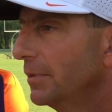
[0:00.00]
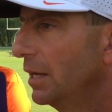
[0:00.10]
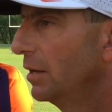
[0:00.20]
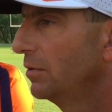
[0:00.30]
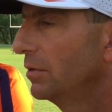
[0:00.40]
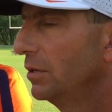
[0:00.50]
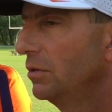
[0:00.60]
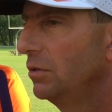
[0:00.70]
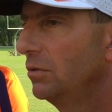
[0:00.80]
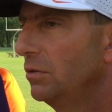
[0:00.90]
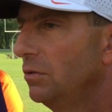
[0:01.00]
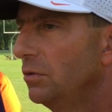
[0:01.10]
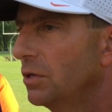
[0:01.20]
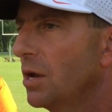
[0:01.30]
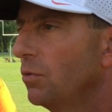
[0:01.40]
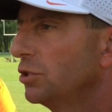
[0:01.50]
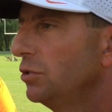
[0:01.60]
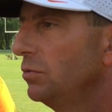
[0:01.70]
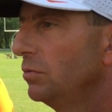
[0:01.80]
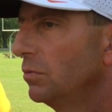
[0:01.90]
You know, you, you, get what
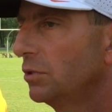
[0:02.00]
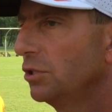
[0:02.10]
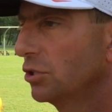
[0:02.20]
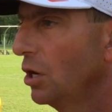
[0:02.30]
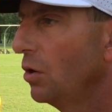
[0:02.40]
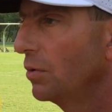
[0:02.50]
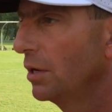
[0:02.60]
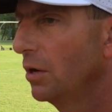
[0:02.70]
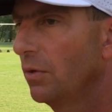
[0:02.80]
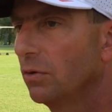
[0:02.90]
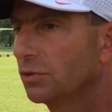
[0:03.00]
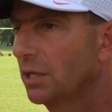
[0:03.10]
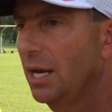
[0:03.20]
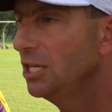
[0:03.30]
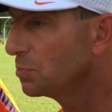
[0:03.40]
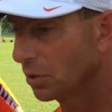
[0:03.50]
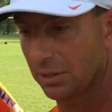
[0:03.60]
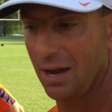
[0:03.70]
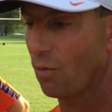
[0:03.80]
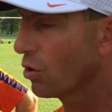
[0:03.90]
you what you sow. You know, the old saying. He's
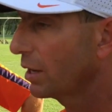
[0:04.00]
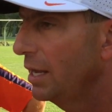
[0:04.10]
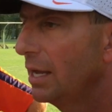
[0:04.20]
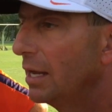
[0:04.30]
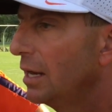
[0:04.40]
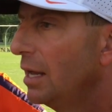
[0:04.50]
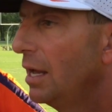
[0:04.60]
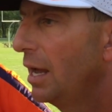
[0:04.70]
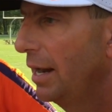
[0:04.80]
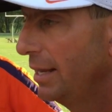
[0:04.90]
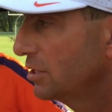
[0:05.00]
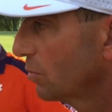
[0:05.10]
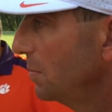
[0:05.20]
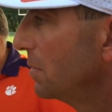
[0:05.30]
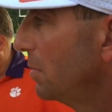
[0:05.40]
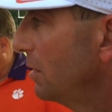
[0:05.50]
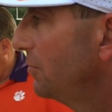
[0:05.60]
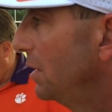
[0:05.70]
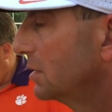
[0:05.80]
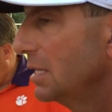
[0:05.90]
put that work in, and he's reaped the
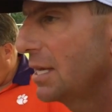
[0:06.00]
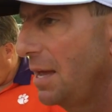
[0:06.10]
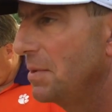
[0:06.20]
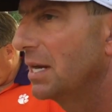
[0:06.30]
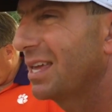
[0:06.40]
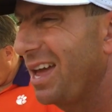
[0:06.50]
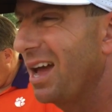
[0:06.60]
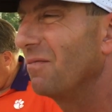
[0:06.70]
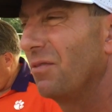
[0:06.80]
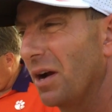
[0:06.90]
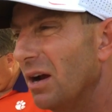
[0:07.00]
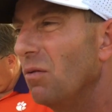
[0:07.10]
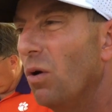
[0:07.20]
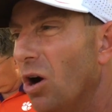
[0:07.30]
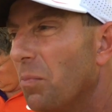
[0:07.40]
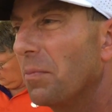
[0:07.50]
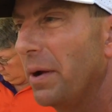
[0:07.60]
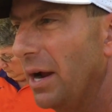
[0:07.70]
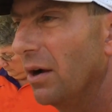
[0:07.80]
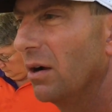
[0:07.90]
benefits. He came into camp very well
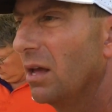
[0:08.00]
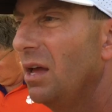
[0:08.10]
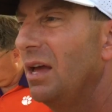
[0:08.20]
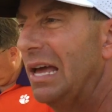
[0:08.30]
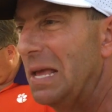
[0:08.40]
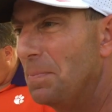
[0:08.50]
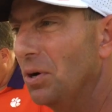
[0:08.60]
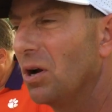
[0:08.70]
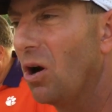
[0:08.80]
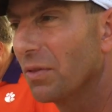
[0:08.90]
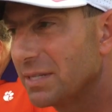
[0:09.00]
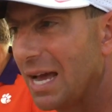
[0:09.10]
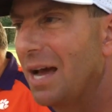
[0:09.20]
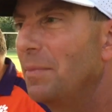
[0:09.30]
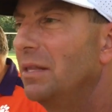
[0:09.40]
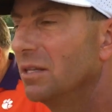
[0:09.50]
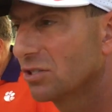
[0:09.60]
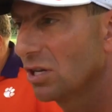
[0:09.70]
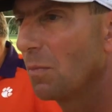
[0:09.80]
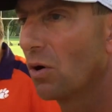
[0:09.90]
prepared. He put all the time in
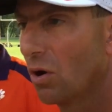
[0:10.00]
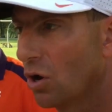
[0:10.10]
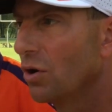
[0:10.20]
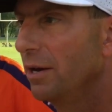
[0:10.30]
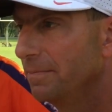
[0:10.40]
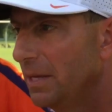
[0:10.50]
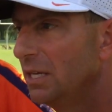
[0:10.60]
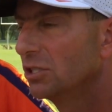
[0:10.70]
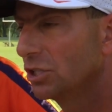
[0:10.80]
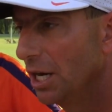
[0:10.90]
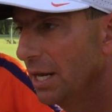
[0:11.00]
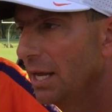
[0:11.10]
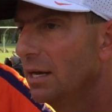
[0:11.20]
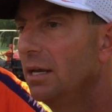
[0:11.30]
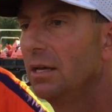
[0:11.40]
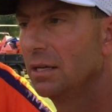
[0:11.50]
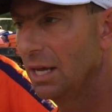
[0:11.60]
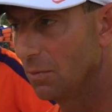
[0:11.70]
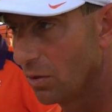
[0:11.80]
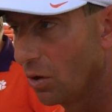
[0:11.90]
this summer, learning, studying,
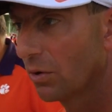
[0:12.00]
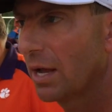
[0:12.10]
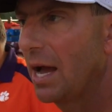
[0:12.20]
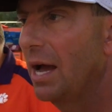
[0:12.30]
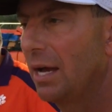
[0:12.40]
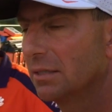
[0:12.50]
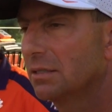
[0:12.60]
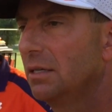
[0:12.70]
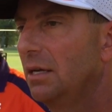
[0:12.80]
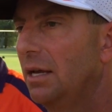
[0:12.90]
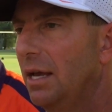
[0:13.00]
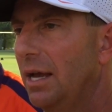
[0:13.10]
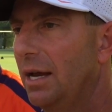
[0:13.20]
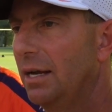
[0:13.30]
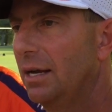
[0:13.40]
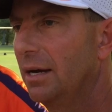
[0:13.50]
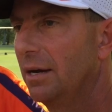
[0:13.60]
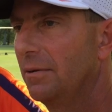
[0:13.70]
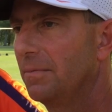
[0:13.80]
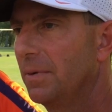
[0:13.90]
getting with older guys, and
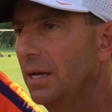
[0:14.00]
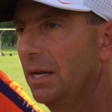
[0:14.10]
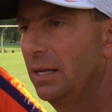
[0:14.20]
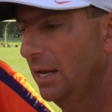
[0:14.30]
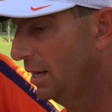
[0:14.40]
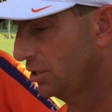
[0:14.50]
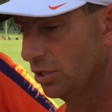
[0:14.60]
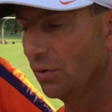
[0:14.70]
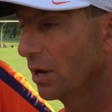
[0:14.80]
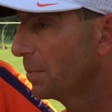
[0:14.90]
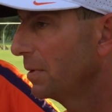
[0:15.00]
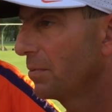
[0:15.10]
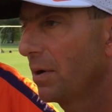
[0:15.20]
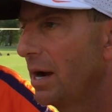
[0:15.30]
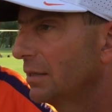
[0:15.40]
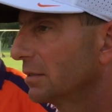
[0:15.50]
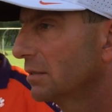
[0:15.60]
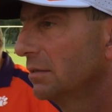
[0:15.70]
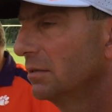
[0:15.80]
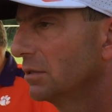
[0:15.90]
uh, and, and it showed up in practice.